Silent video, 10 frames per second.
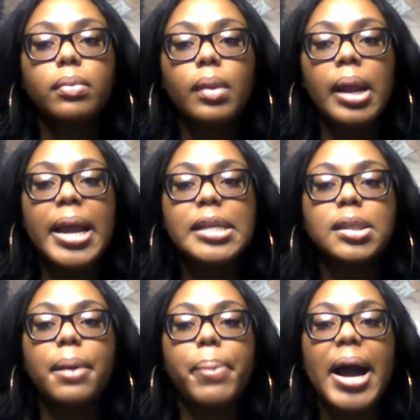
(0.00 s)
It's
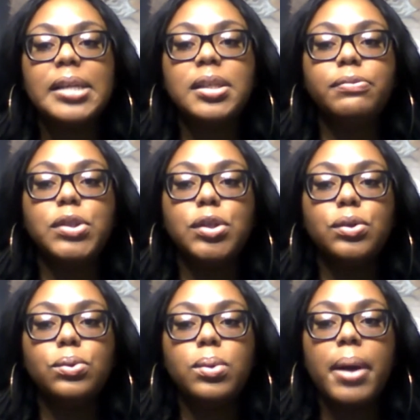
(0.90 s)
comprised of
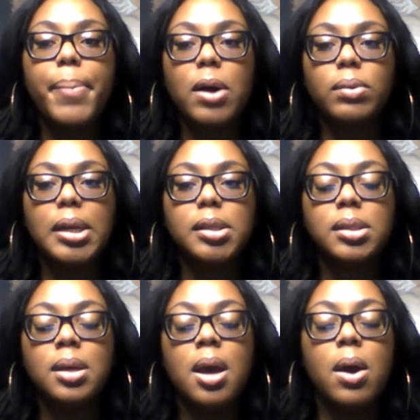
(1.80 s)
two components,
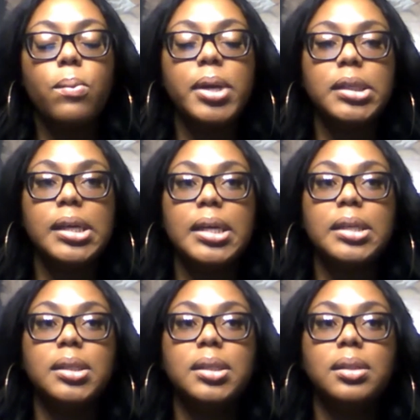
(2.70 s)
which
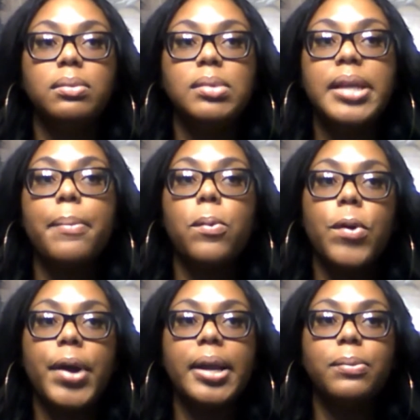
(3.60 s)
is step
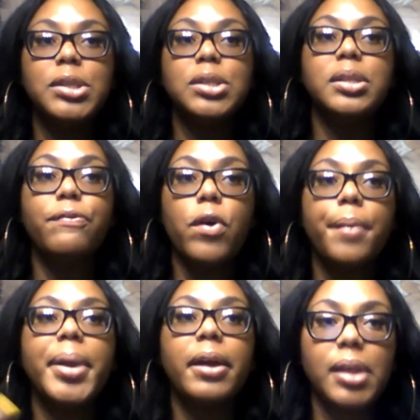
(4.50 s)
one, which is the
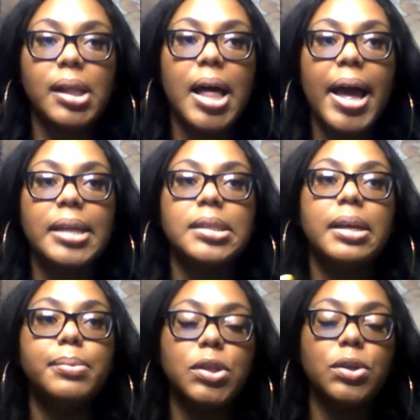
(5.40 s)
forming of the clot, and
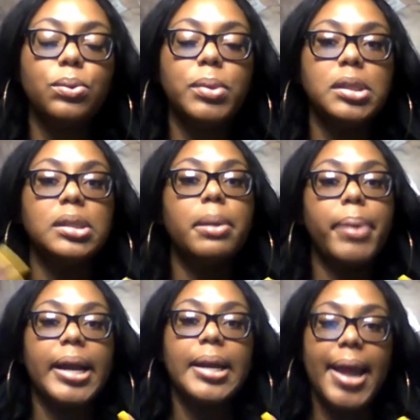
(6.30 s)
step two, which is the
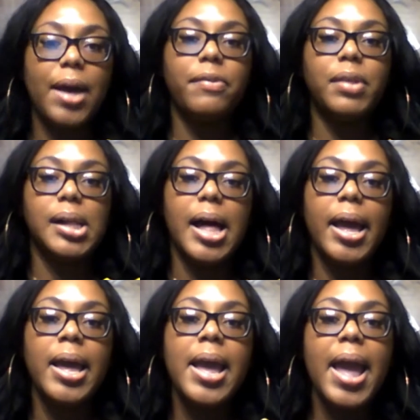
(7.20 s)
breaking down of the
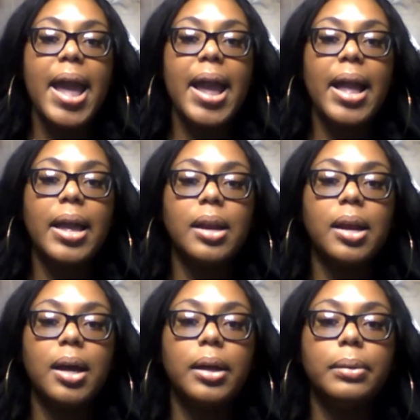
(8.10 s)
clot. And
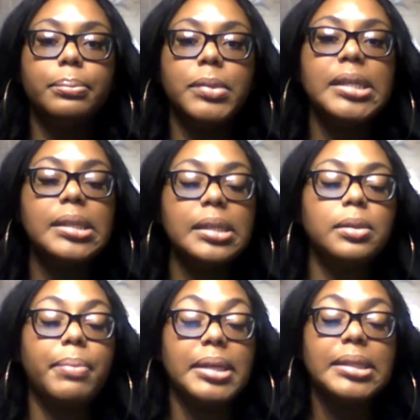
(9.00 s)
this
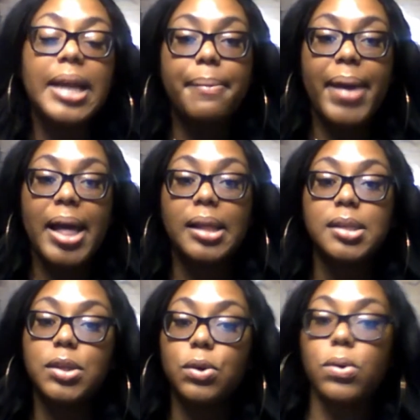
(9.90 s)
system must stay in
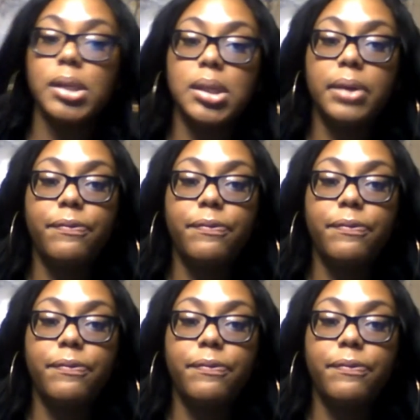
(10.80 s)
balance in order to